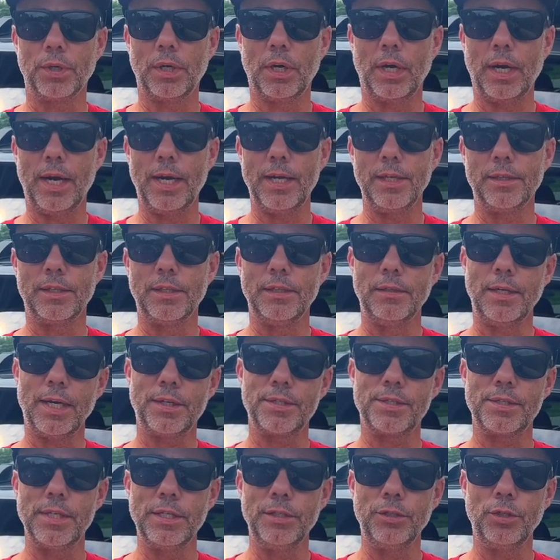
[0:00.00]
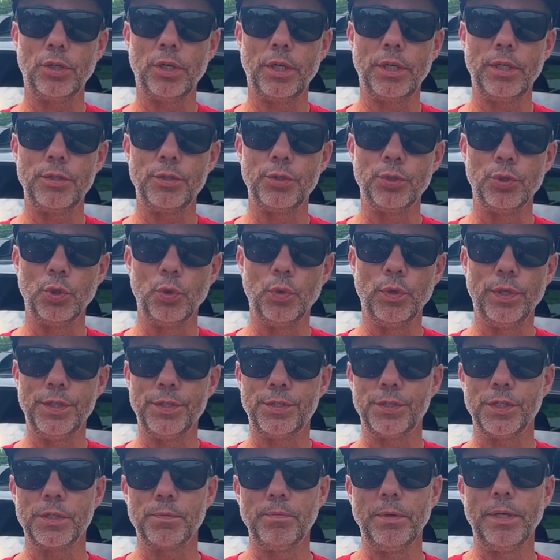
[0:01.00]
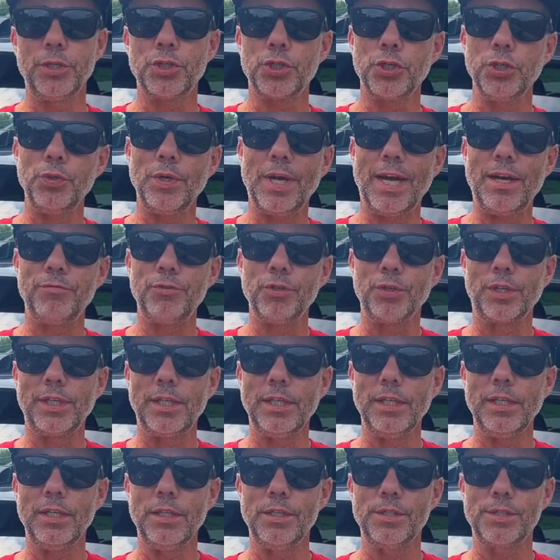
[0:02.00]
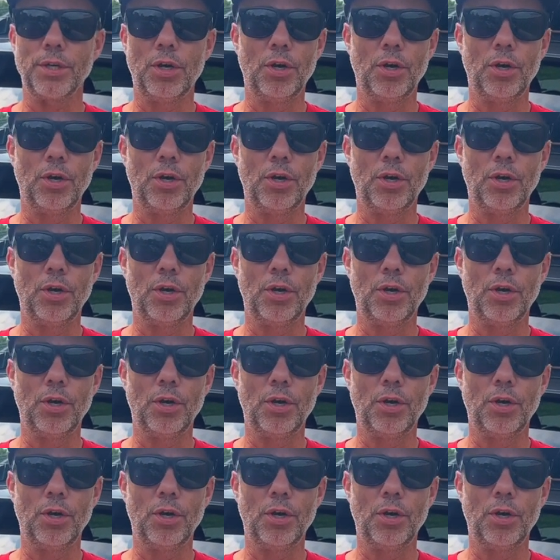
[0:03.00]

all right, the next thing you're gonna do is just make sure you have your keys